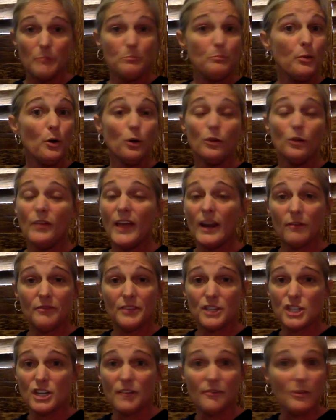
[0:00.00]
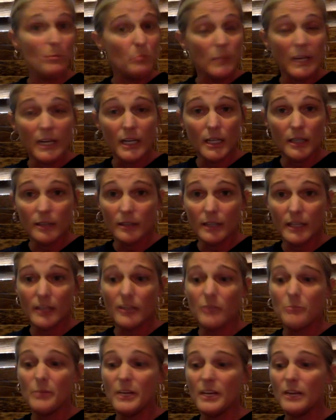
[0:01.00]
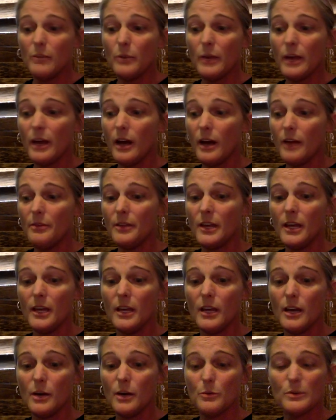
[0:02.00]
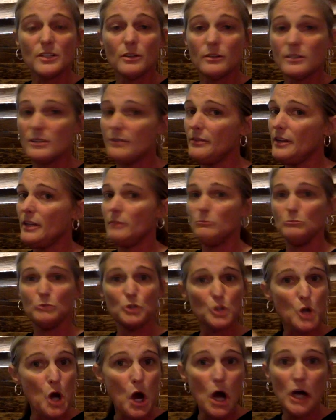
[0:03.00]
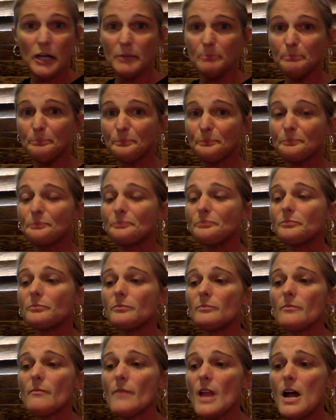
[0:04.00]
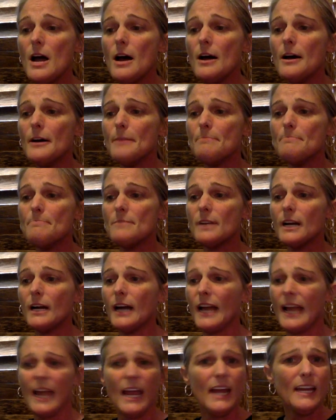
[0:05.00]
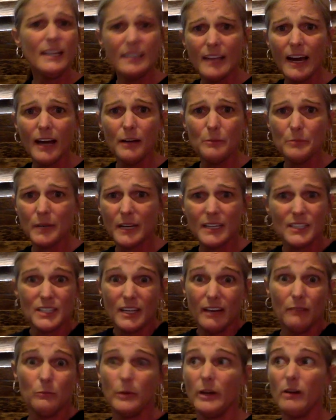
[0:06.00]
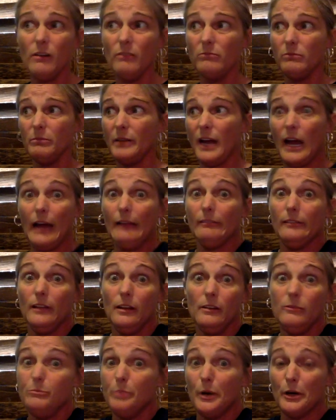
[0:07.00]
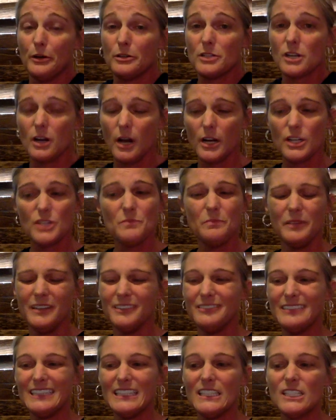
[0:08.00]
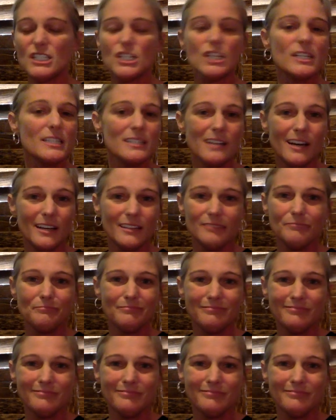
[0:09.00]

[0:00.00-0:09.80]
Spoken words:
Pulled that off the shelf immediately. The minute we got the results of it, it was gone. I hate that, because I love butterscotch, but it's just not